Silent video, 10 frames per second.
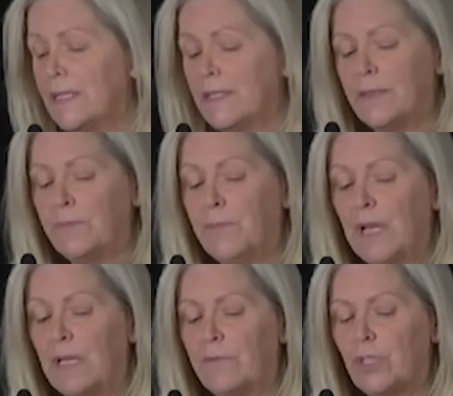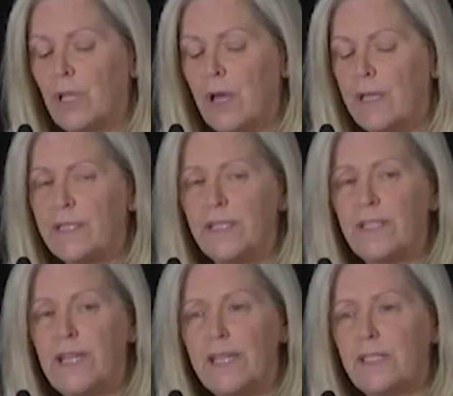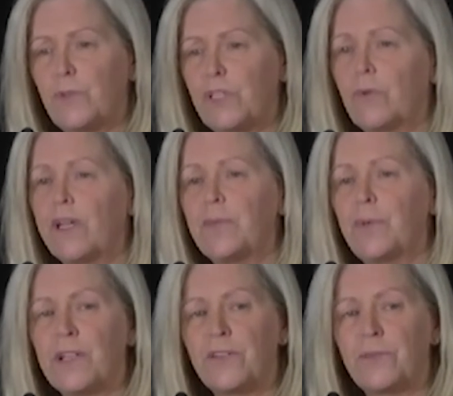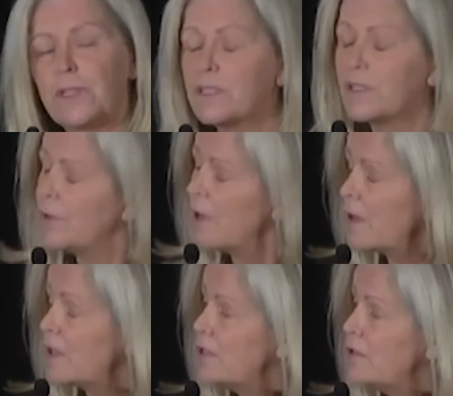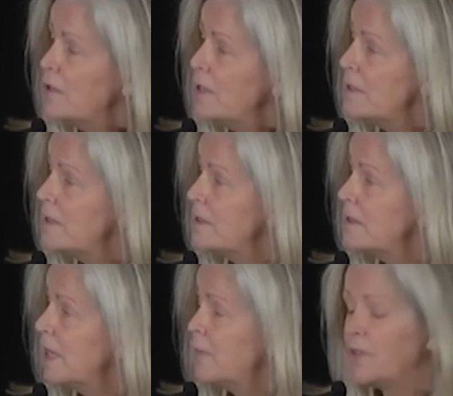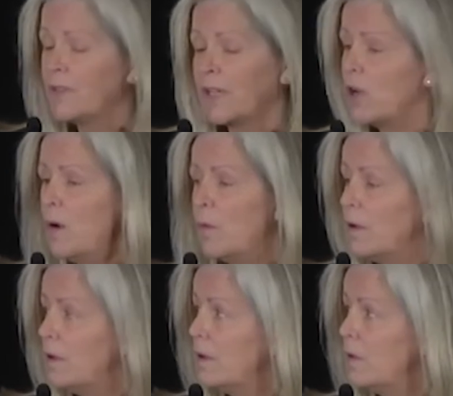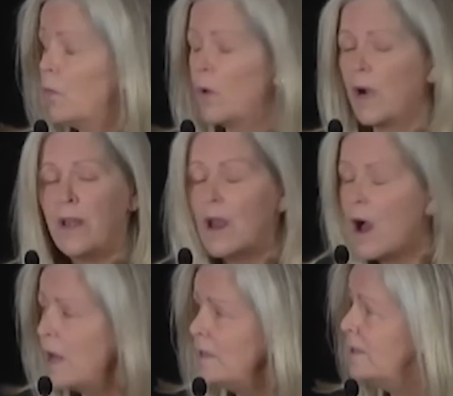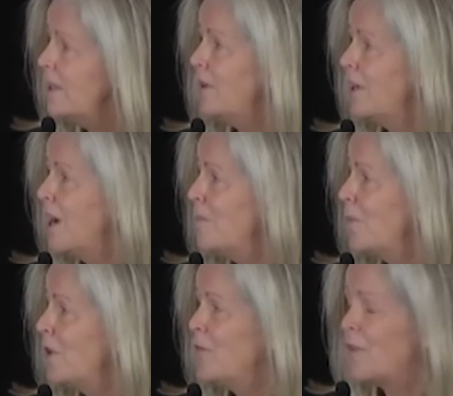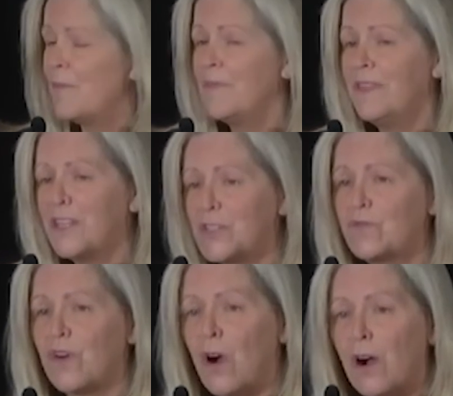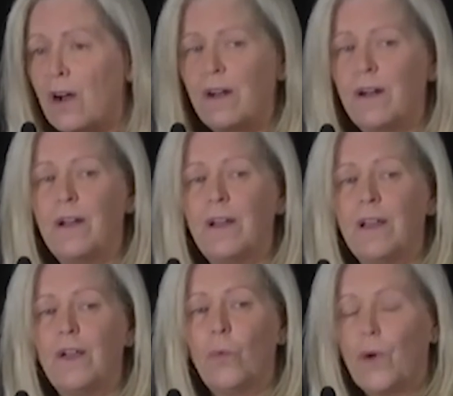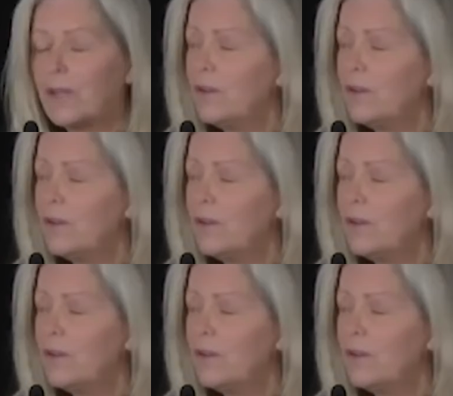middle of July, said, Stace, we should write the press release that we're not going to do this. I'm just like, no, we're not giving up. We've come this far, we can do